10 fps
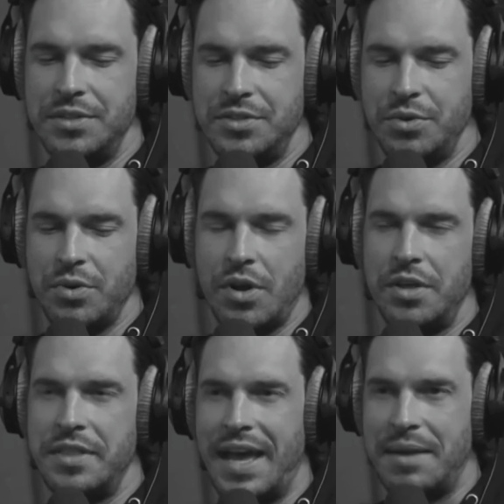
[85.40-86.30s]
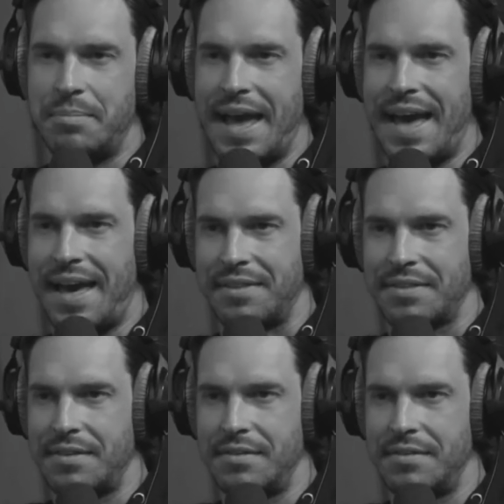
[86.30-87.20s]
you were on that
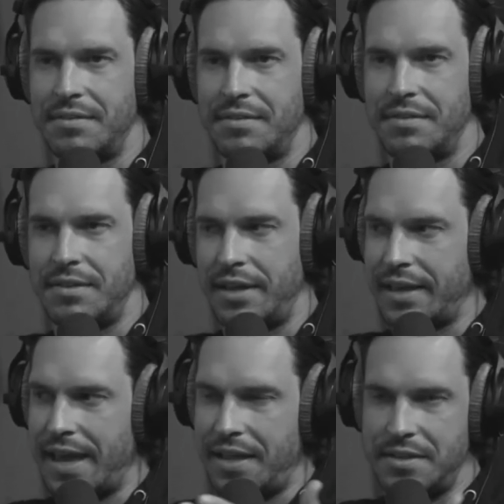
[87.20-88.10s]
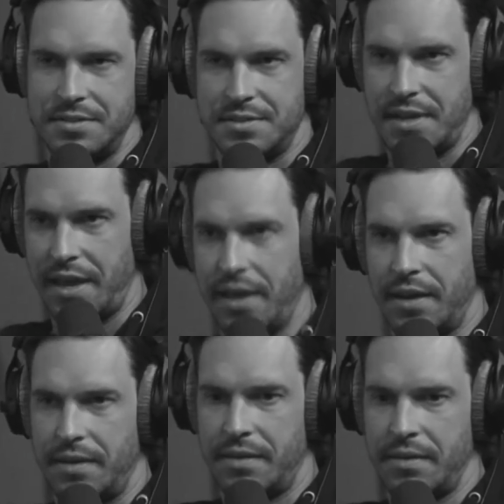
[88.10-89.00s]
path, like Al is saying,
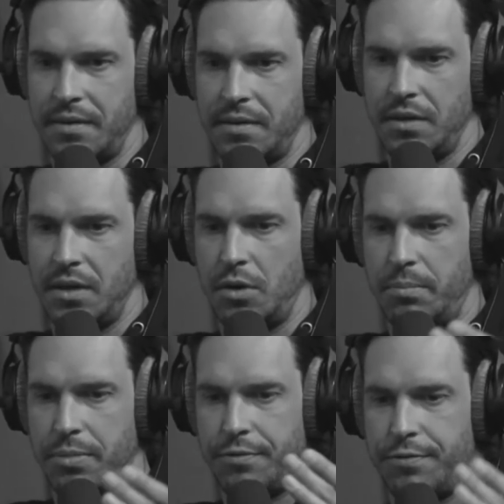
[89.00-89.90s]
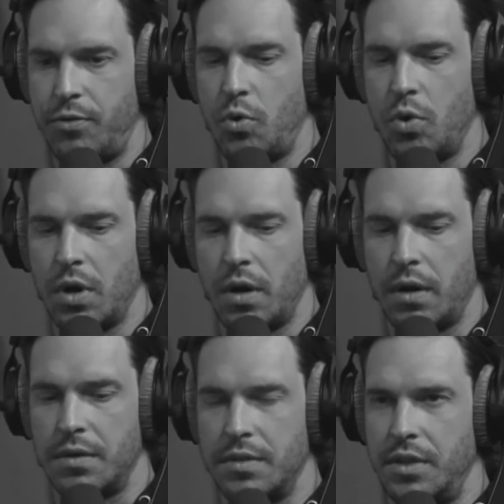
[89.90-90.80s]

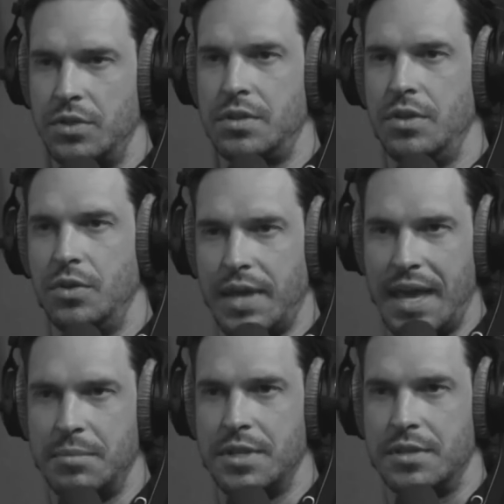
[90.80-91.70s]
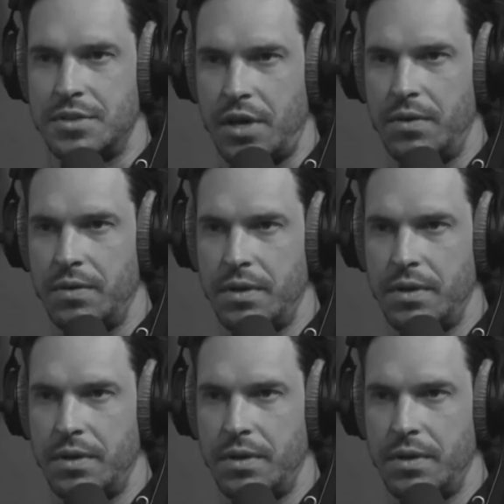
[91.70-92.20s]
before you came to the Toad.